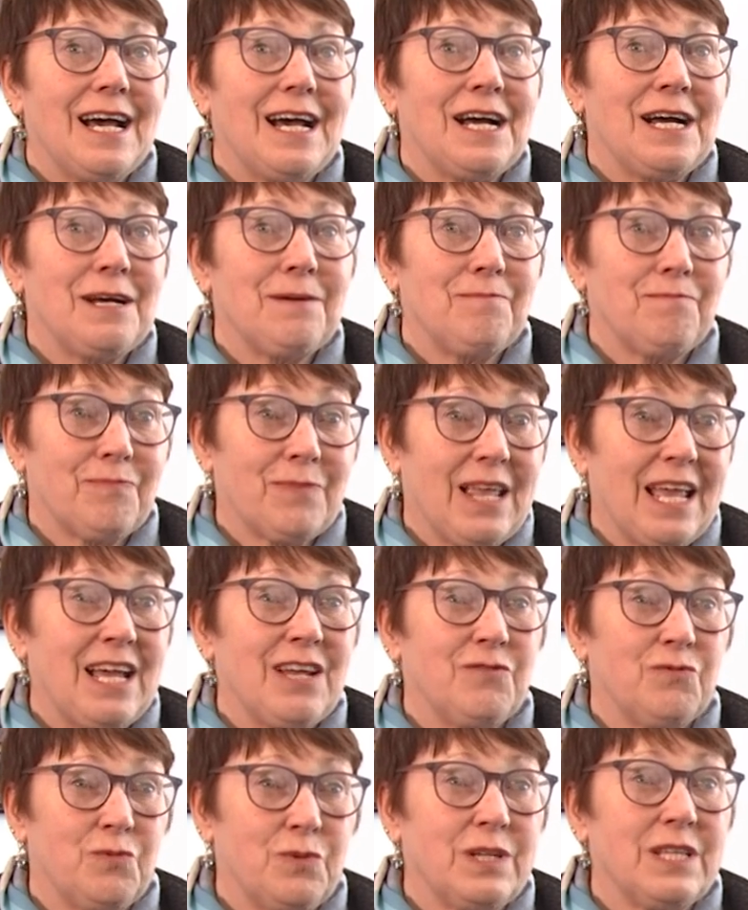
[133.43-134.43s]

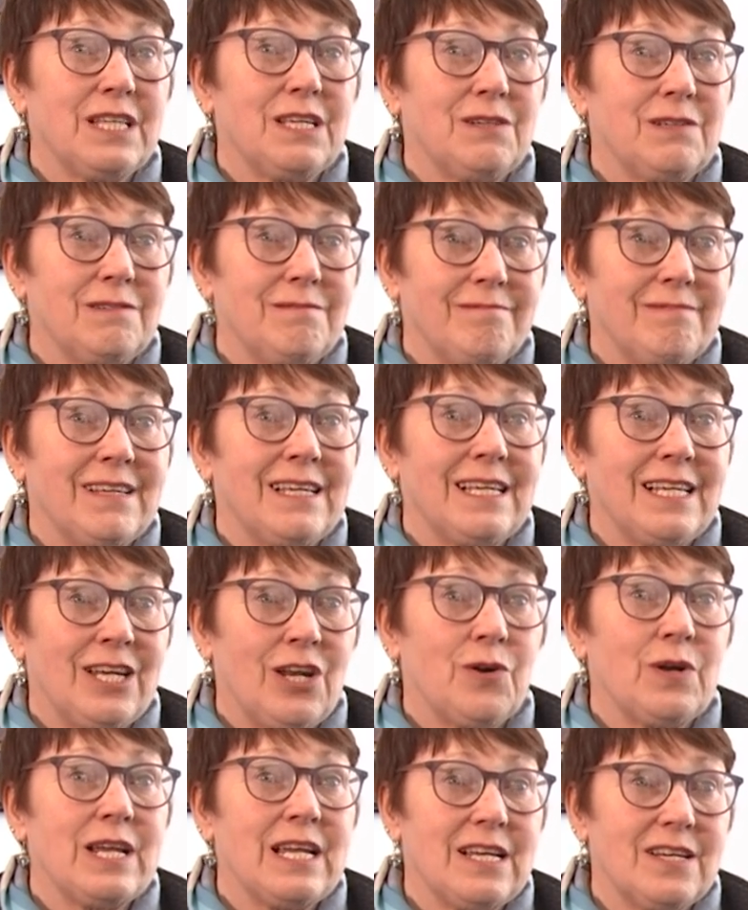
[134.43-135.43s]
And really, you
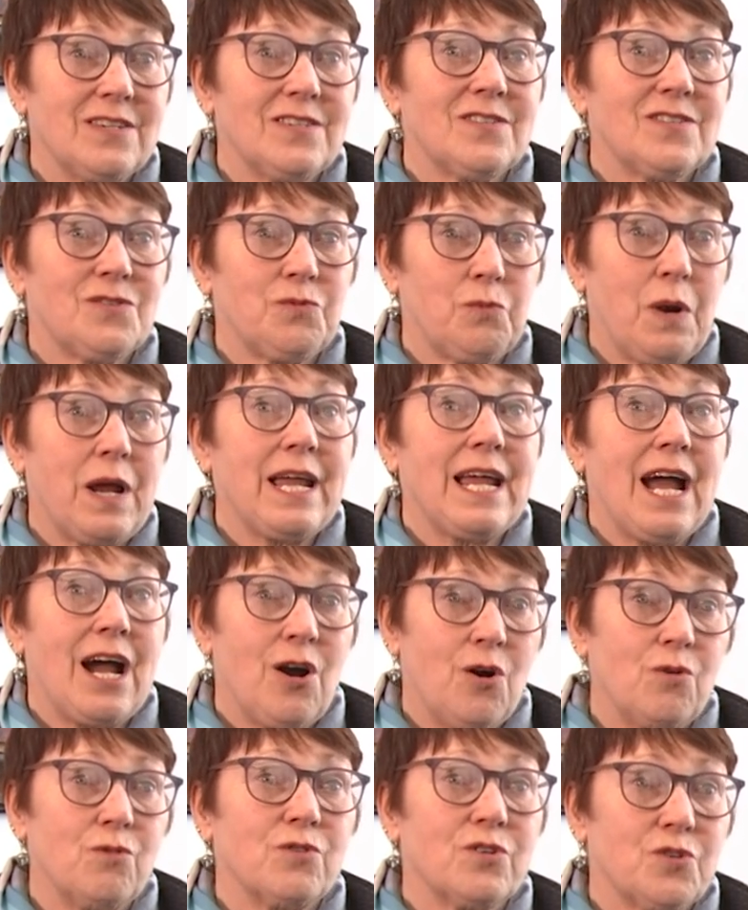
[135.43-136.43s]
know, his way
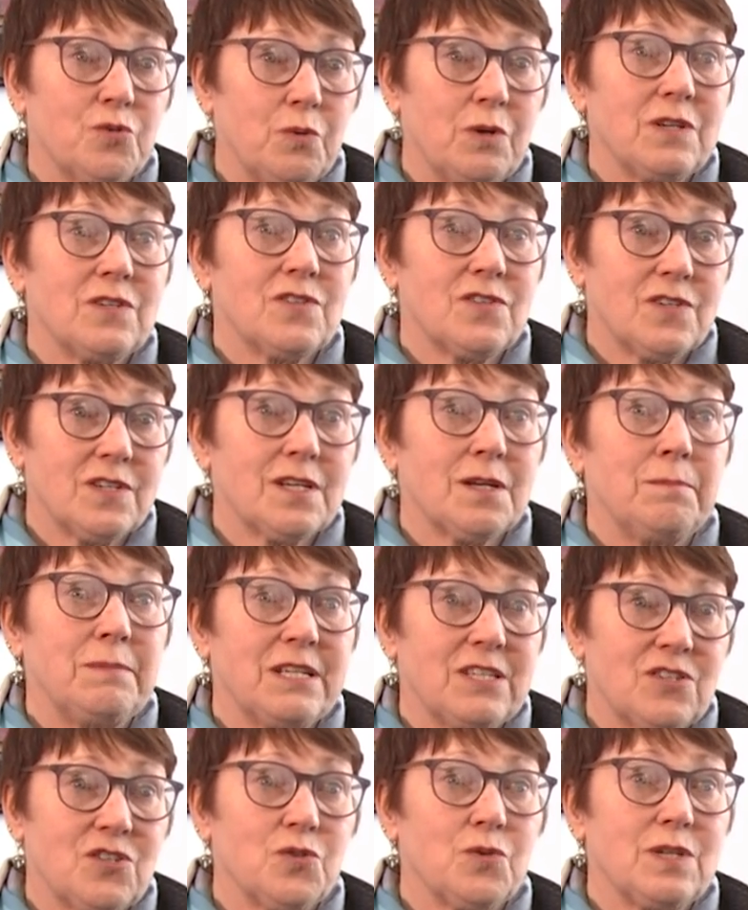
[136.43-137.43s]
out was to
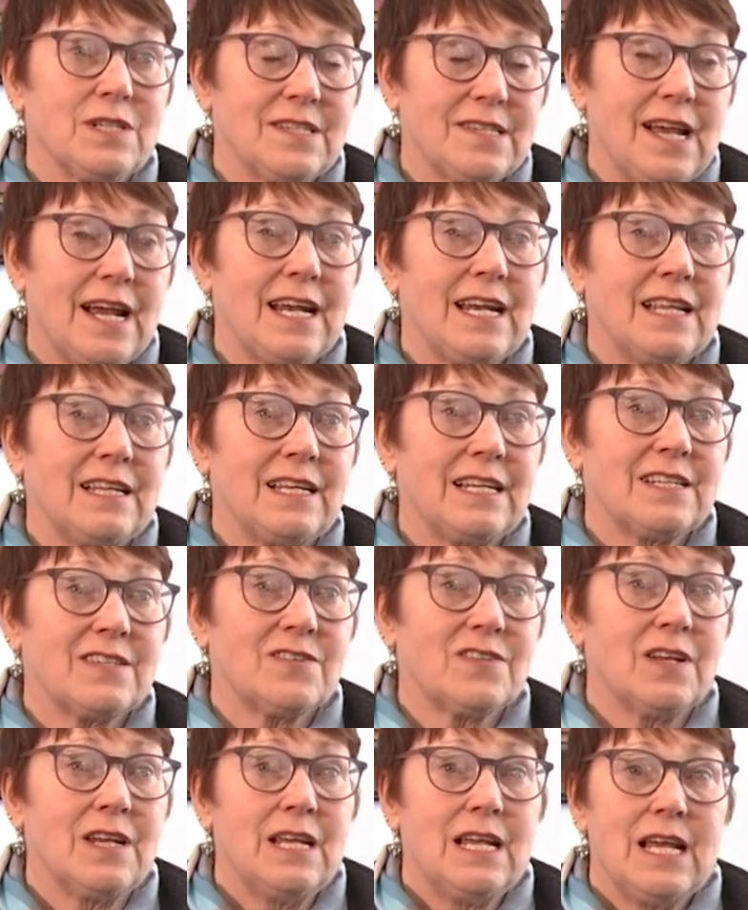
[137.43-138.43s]
commit suicide. And
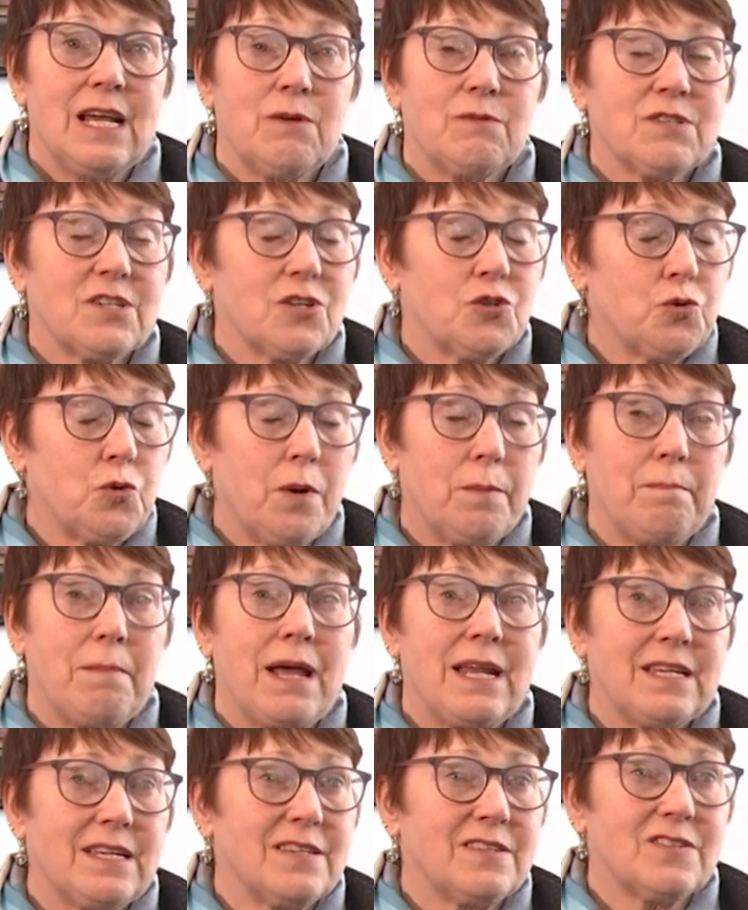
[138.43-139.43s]
it was a
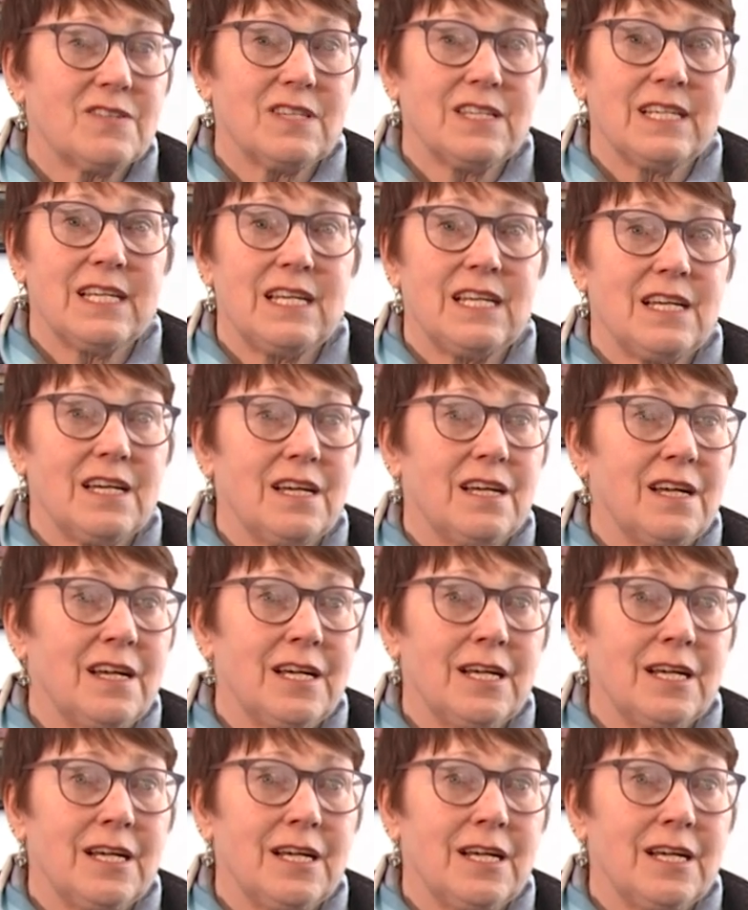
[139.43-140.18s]
tremendously